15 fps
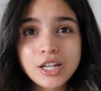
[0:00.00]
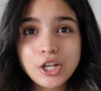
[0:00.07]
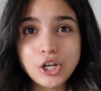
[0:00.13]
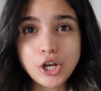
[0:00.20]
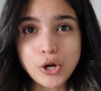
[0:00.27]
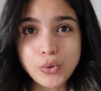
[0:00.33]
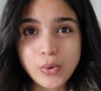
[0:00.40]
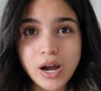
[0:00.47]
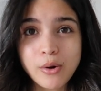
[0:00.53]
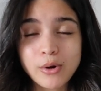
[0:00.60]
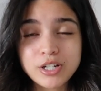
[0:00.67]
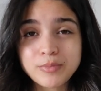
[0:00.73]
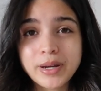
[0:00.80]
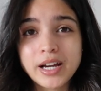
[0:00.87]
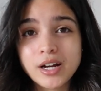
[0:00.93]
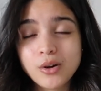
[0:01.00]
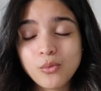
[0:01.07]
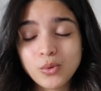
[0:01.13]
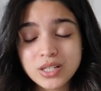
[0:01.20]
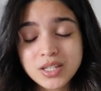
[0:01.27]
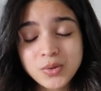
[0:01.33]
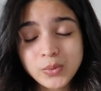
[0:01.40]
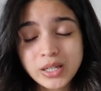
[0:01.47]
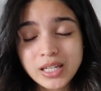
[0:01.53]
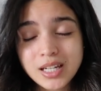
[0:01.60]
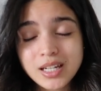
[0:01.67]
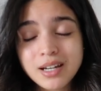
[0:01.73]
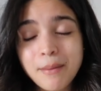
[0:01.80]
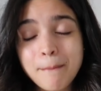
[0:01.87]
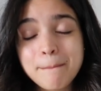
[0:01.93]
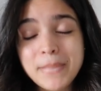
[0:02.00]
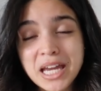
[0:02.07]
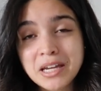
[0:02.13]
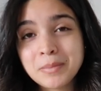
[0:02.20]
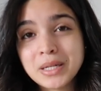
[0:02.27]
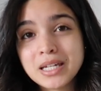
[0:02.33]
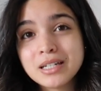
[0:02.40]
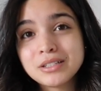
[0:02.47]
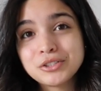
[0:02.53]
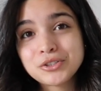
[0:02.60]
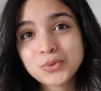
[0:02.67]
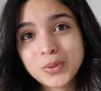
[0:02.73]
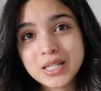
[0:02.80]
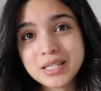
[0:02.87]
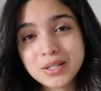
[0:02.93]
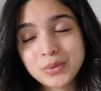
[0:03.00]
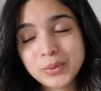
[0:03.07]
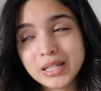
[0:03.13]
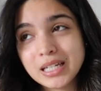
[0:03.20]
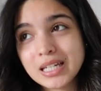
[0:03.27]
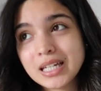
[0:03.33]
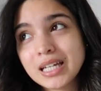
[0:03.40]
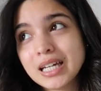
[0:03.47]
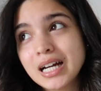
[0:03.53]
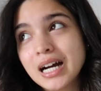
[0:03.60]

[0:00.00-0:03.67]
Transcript: No, I wash my hair once a week, maybe twice a week.